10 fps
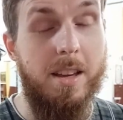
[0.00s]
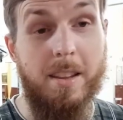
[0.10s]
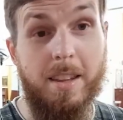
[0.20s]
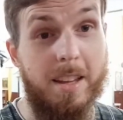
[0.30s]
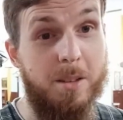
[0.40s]

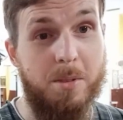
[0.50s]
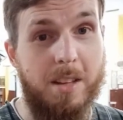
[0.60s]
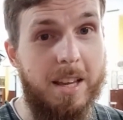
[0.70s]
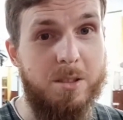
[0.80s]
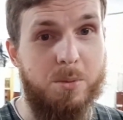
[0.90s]
in the end of the
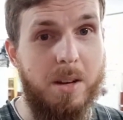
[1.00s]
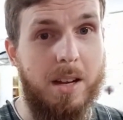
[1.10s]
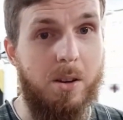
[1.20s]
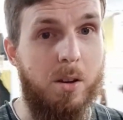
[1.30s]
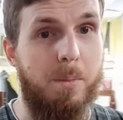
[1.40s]
day, it's
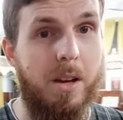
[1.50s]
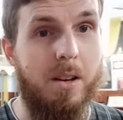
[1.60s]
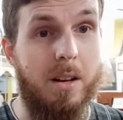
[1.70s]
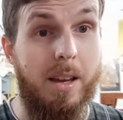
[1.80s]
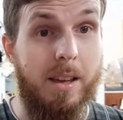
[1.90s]
really all
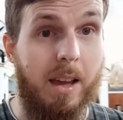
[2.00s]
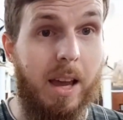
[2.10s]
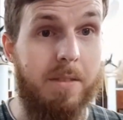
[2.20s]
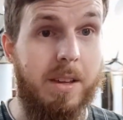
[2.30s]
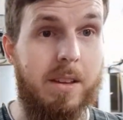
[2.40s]
about, like,
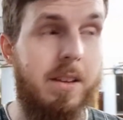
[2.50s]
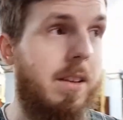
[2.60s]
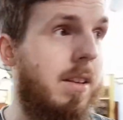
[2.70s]
having